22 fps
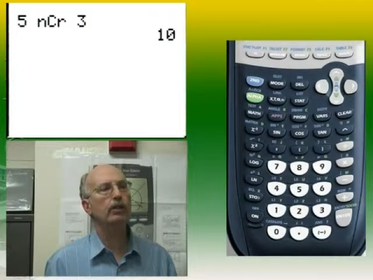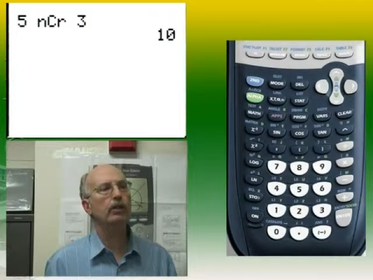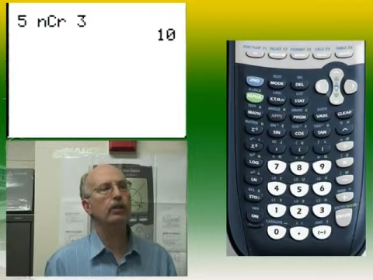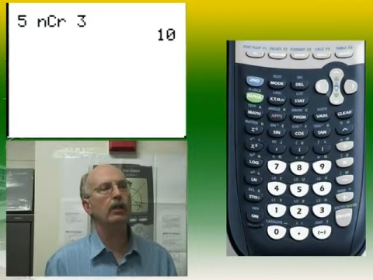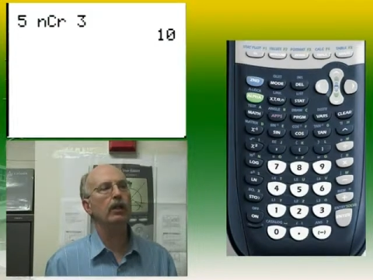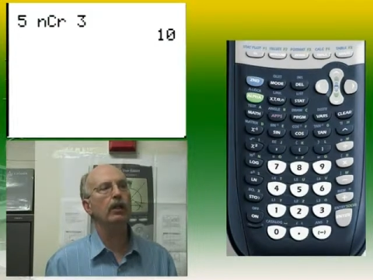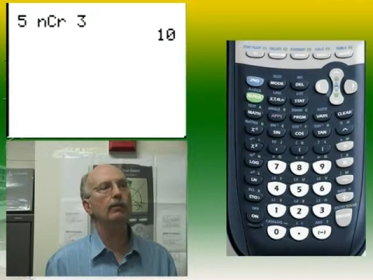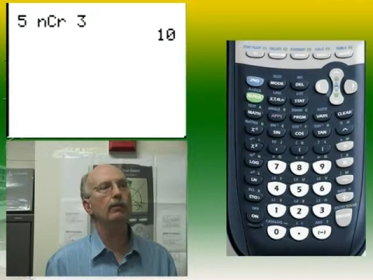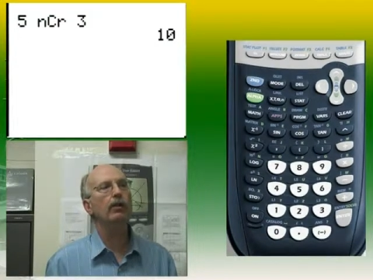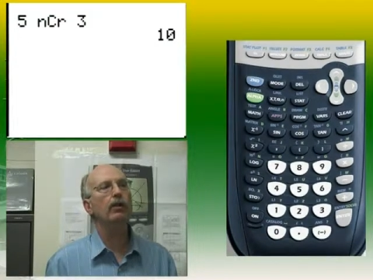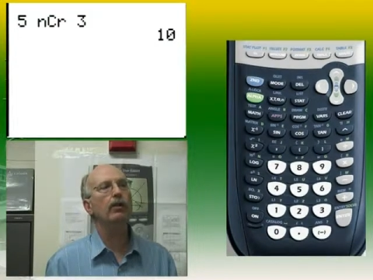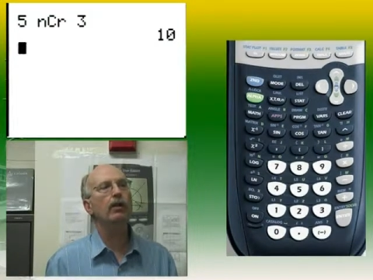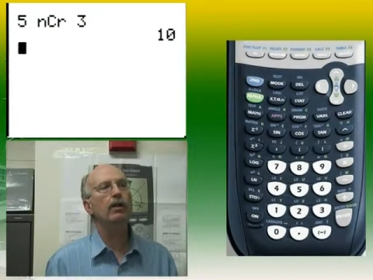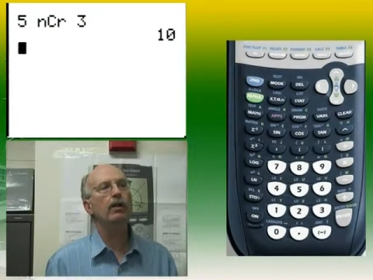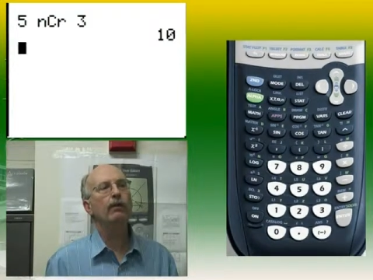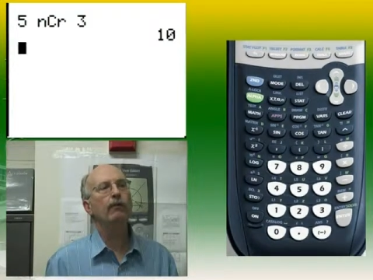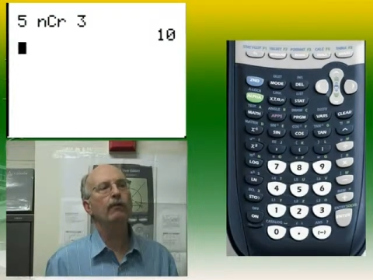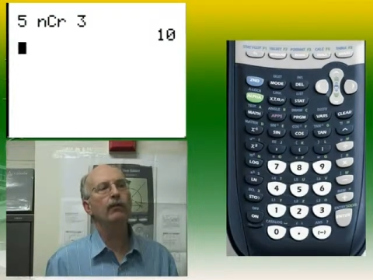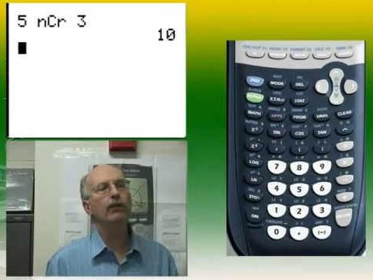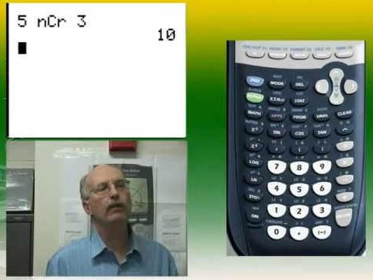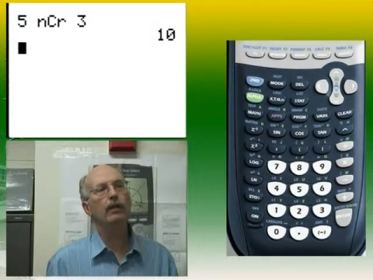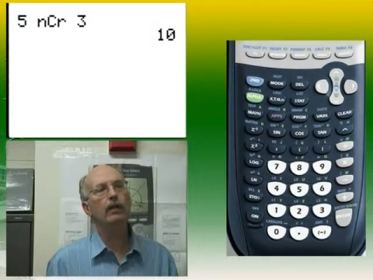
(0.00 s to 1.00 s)
table
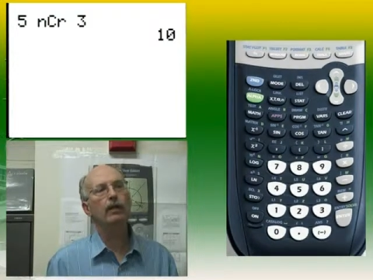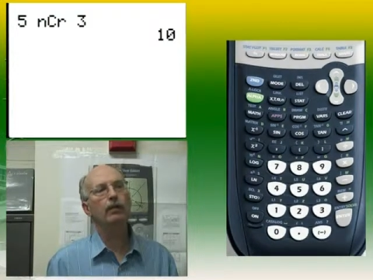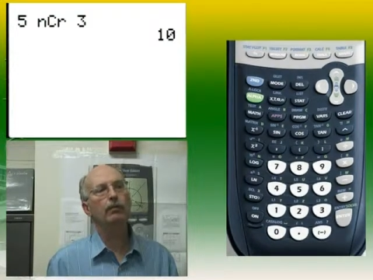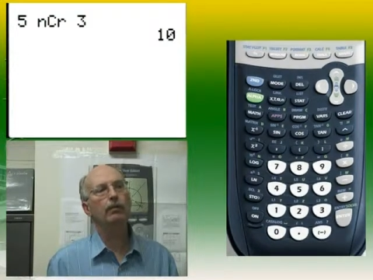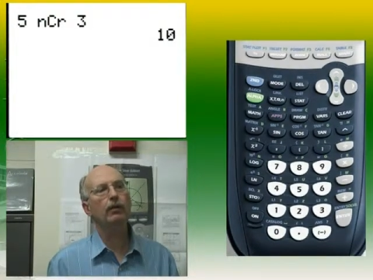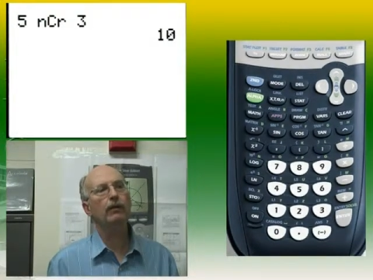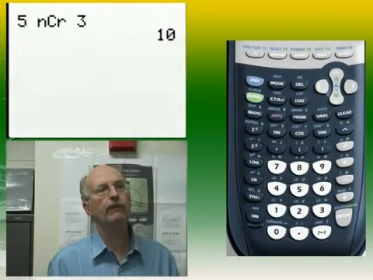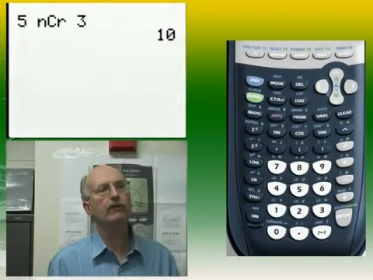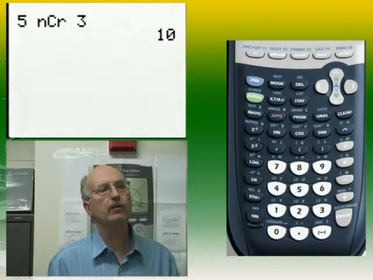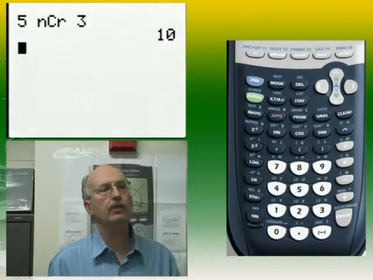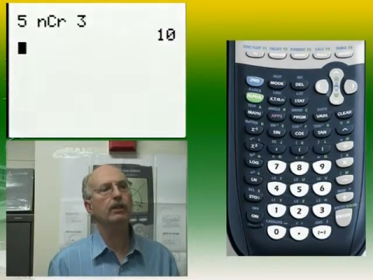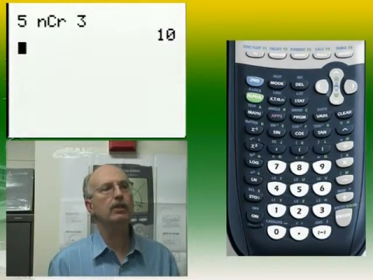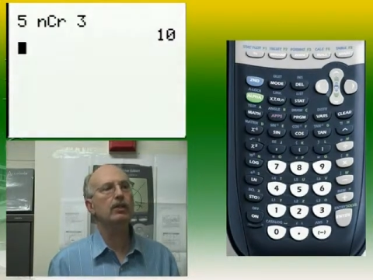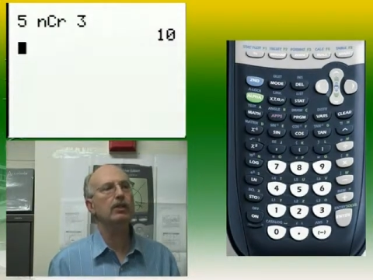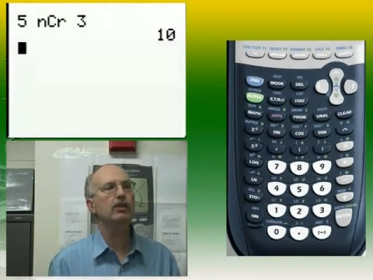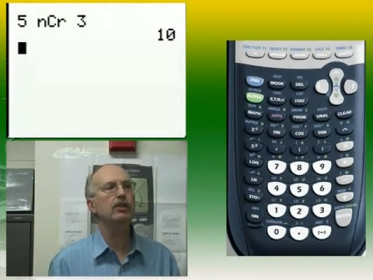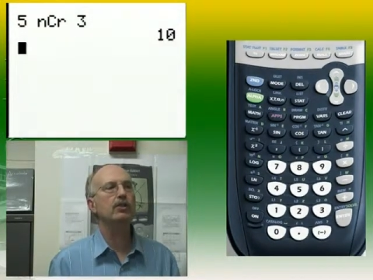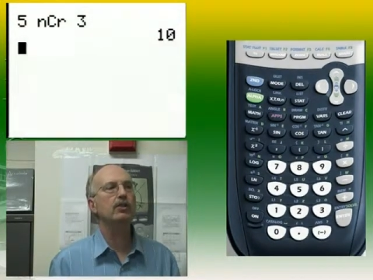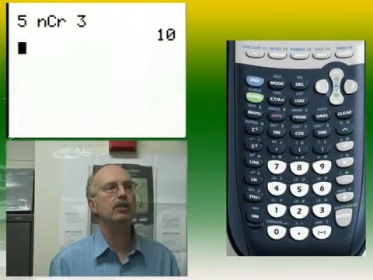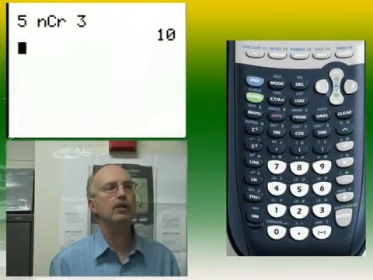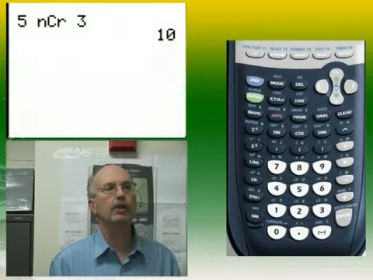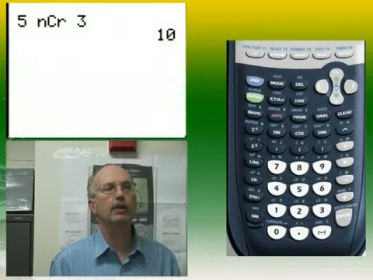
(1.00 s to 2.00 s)
for the number of
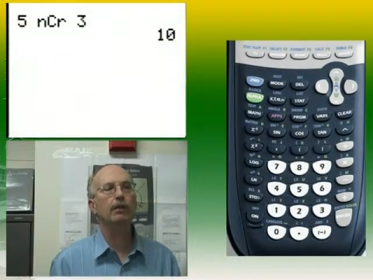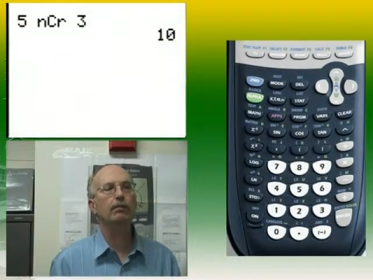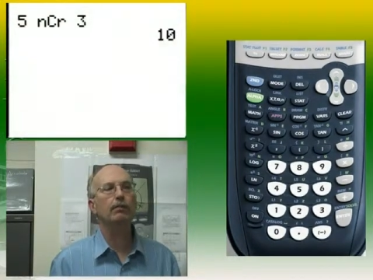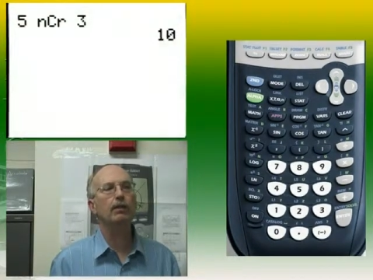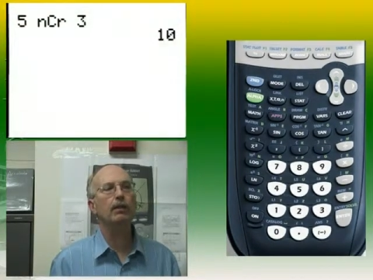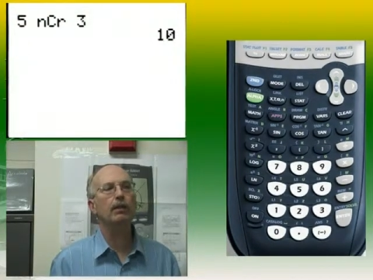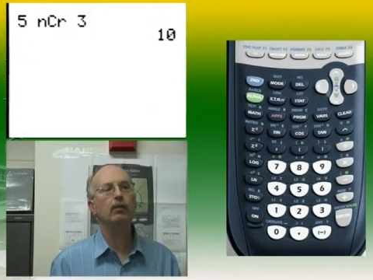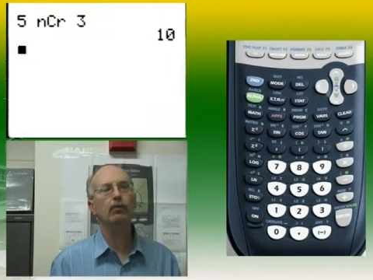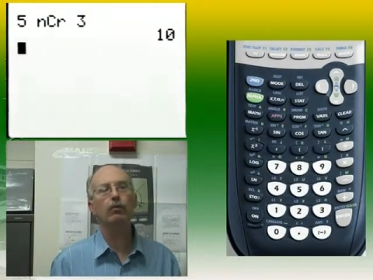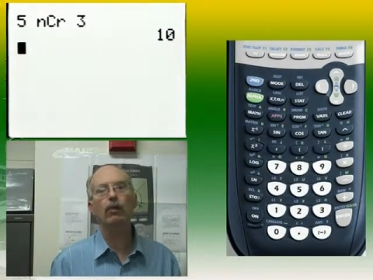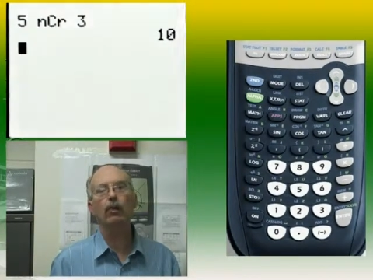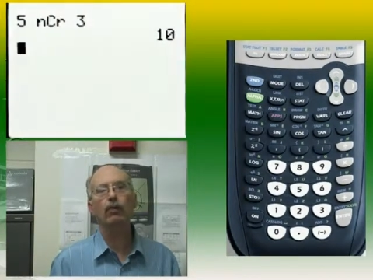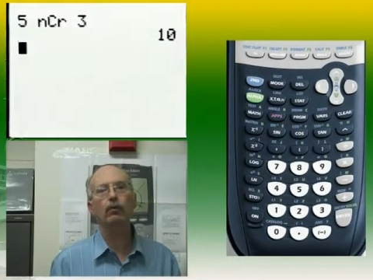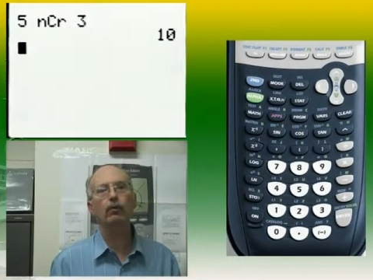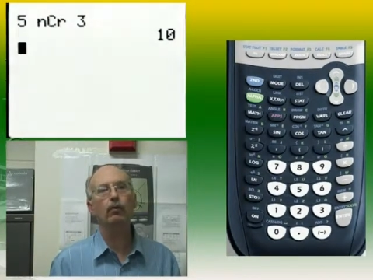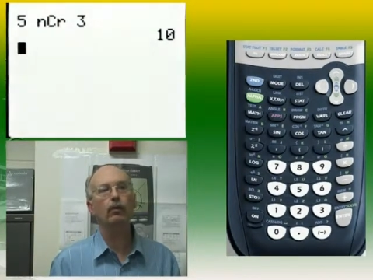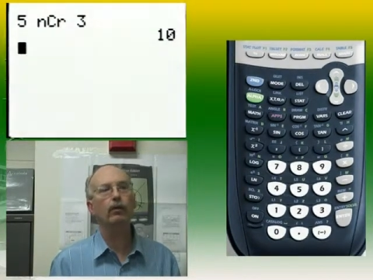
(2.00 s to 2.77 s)
6s that can be thrown